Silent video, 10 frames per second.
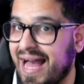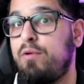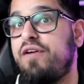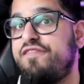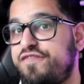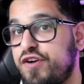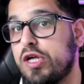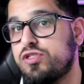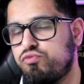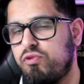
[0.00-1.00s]
our
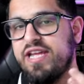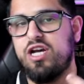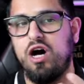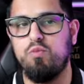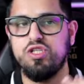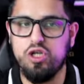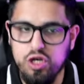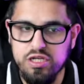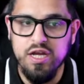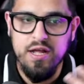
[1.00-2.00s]
first rate cut, which
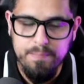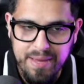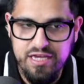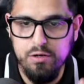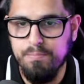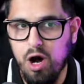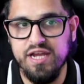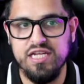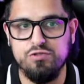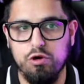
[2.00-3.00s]
could make markets